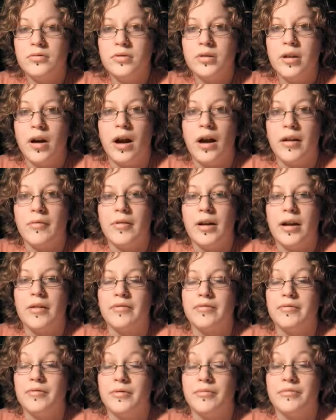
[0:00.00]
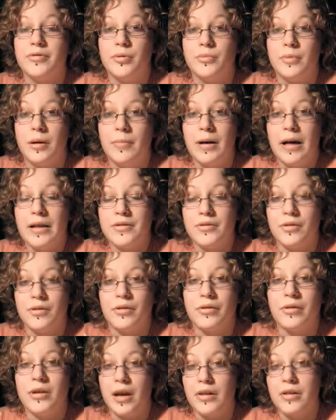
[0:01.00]
no, I've done my maths
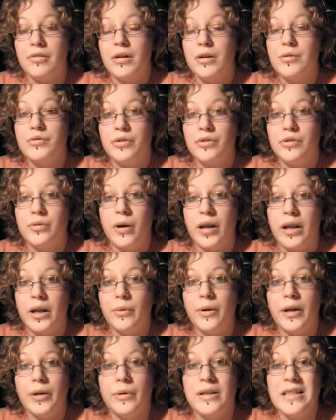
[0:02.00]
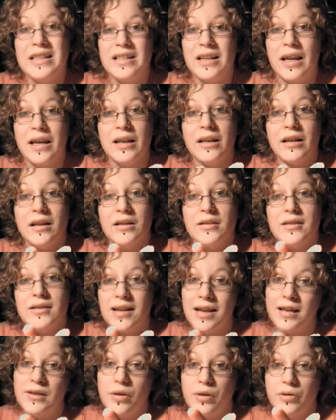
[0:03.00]
wrong. Yeah, 320 quid, which is like
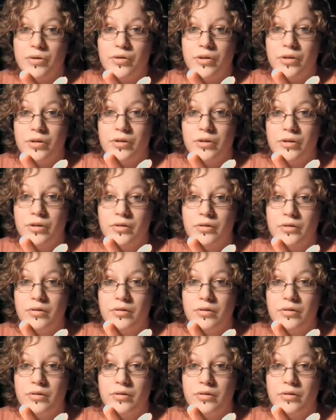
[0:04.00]
$600.